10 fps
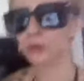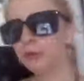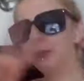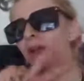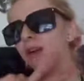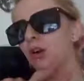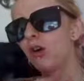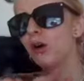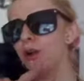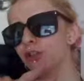oh my
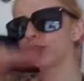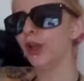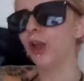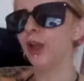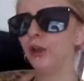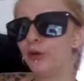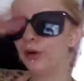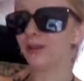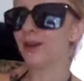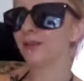gosh, and
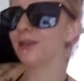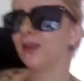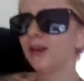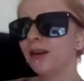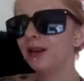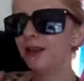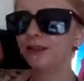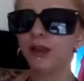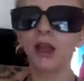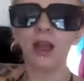all that there,
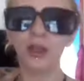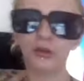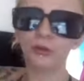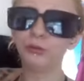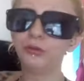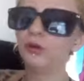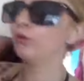and I know